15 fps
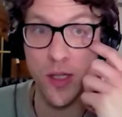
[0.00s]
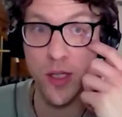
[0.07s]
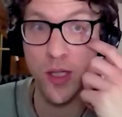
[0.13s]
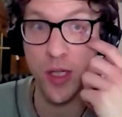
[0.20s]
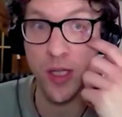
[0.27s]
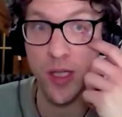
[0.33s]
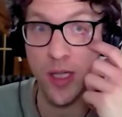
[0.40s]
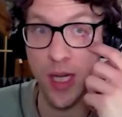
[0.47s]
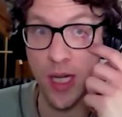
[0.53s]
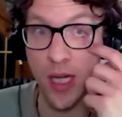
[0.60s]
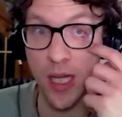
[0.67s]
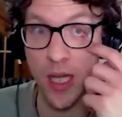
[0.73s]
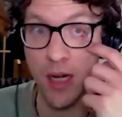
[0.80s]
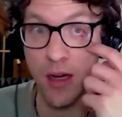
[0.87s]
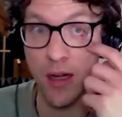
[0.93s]
just in
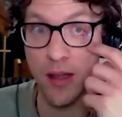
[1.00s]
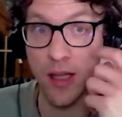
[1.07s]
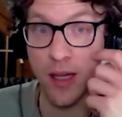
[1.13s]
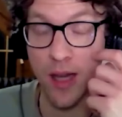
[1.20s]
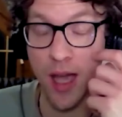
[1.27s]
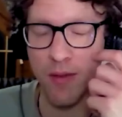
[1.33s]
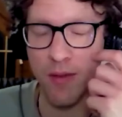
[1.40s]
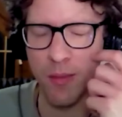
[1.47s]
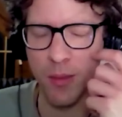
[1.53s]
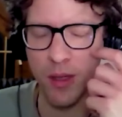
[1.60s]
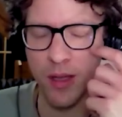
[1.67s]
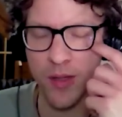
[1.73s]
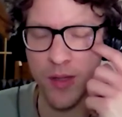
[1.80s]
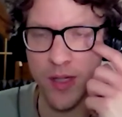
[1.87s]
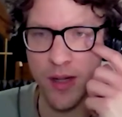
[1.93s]
here, and then have them
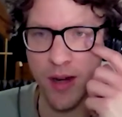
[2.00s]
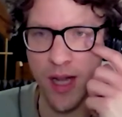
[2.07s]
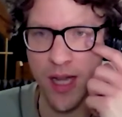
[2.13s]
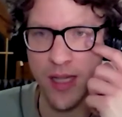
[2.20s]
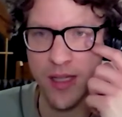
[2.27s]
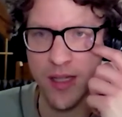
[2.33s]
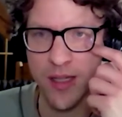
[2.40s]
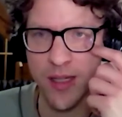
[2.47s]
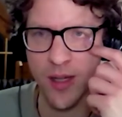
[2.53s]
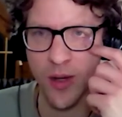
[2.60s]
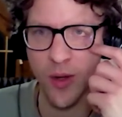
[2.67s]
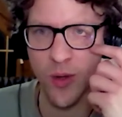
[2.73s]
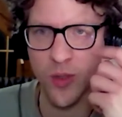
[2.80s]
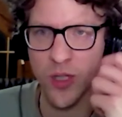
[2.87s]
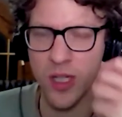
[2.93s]
close their eyes.
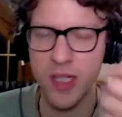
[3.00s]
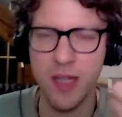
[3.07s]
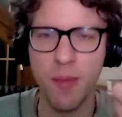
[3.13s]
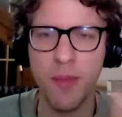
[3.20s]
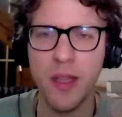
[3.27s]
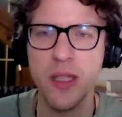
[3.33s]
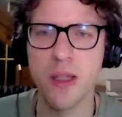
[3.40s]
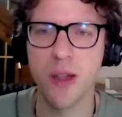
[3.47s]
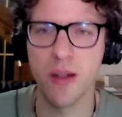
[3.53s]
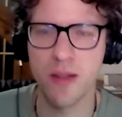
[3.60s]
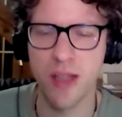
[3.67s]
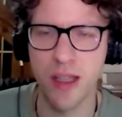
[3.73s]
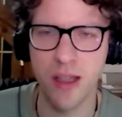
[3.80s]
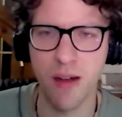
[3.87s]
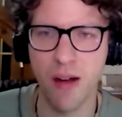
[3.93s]
So just something to
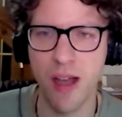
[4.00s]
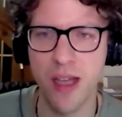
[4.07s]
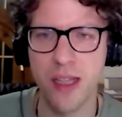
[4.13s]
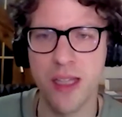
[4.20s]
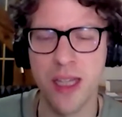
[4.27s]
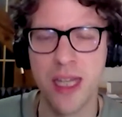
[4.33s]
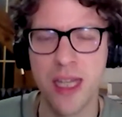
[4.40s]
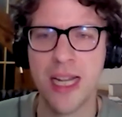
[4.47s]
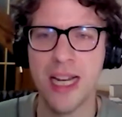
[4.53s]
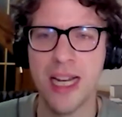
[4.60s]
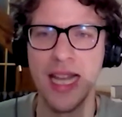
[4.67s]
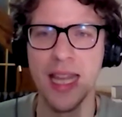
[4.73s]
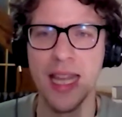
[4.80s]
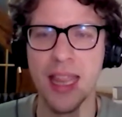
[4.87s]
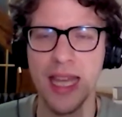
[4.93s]
irritate their eyes,
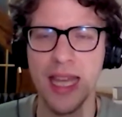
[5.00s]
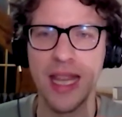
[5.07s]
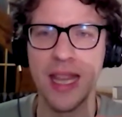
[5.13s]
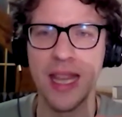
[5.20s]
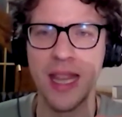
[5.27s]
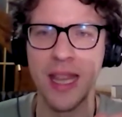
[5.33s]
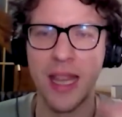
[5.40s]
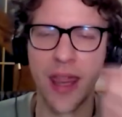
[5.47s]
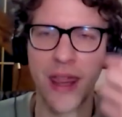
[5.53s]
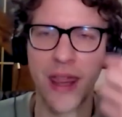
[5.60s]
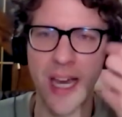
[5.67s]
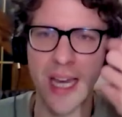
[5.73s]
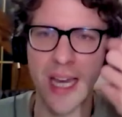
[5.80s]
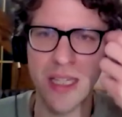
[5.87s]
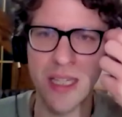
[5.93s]
and then
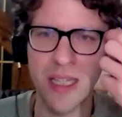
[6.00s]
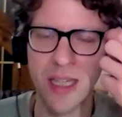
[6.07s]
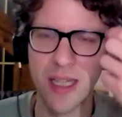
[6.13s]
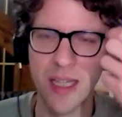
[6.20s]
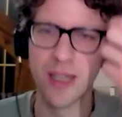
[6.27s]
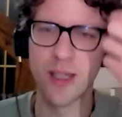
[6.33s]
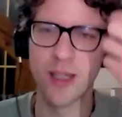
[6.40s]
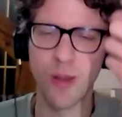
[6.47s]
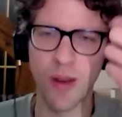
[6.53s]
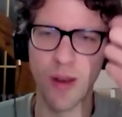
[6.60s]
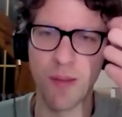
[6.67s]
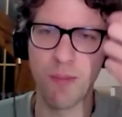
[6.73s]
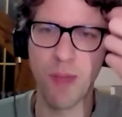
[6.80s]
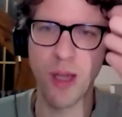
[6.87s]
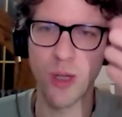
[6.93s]
that sort
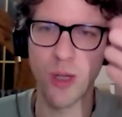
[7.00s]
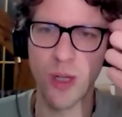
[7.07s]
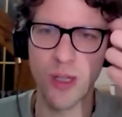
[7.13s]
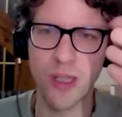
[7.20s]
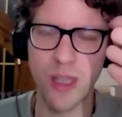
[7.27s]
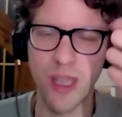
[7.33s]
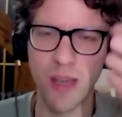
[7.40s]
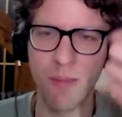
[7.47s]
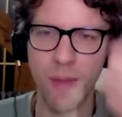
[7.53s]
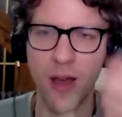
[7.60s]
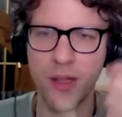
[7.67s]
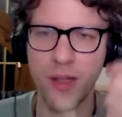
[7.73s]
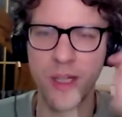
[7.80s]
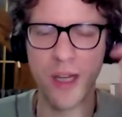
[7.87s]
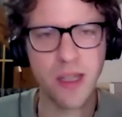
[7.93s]
of measures the amount
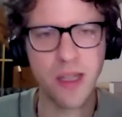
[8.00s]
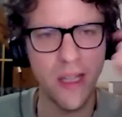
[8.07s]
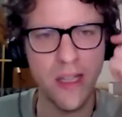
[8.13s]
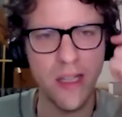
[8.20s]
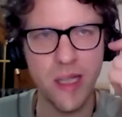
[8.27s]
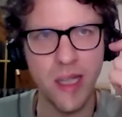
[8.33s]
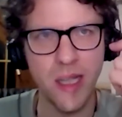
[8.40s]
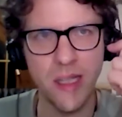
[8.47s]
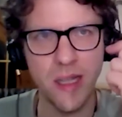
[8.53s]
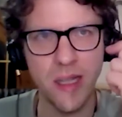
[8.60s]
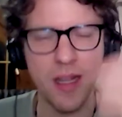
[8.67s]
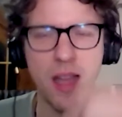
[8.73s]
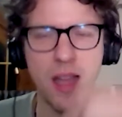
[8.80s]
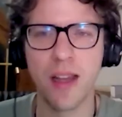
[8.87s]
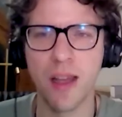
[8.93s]
of tears. And it's
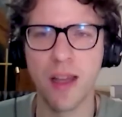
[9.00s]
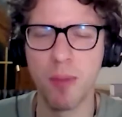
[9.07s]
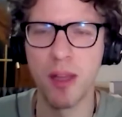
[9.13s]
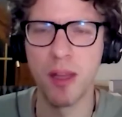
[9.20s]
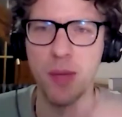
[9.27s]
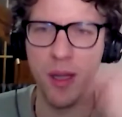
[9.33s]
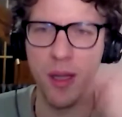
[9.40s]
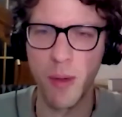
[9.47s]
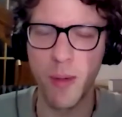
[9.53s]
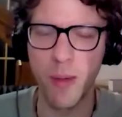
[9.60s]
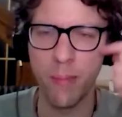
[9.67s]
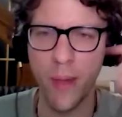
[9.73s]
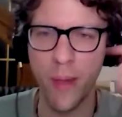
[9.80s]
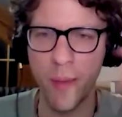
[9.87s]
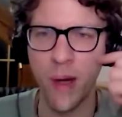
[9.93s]
kind of like millimeter
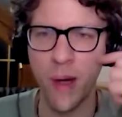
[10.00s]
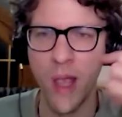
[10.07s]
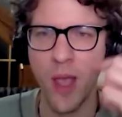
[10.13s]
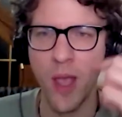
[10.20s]
paper